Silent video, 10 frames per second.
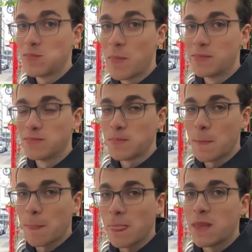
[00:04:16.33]
Pork bun?
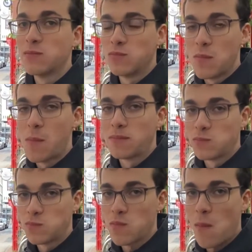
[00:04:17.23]

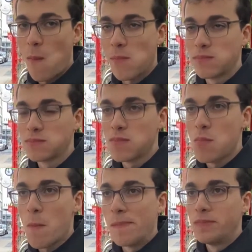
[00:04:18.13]
Is it sweet or
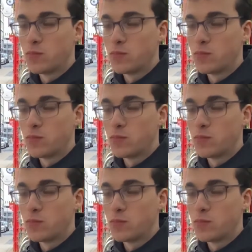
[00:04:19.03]
savory?